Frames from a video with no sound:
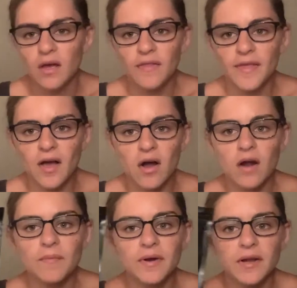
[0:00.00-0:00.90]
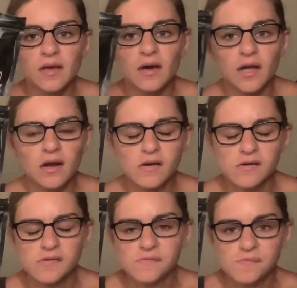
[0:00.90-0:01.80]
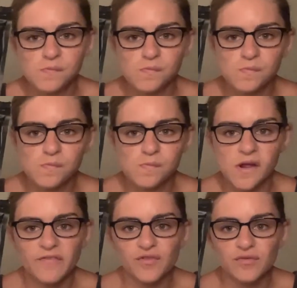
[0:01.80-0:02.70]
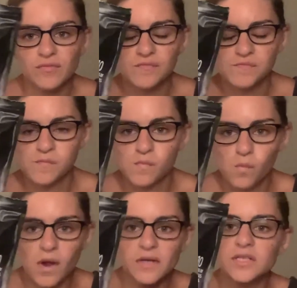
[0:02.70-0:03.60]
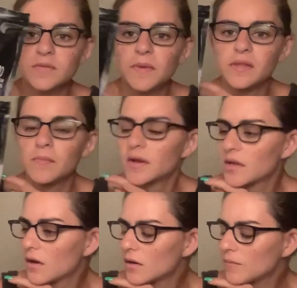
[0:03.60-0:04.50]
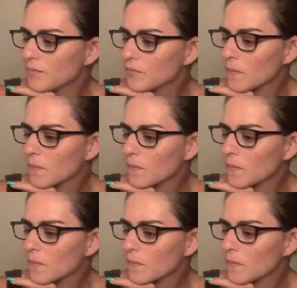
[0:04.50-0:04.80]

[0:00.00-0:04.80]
They are pretty good if you want to spend the money on them.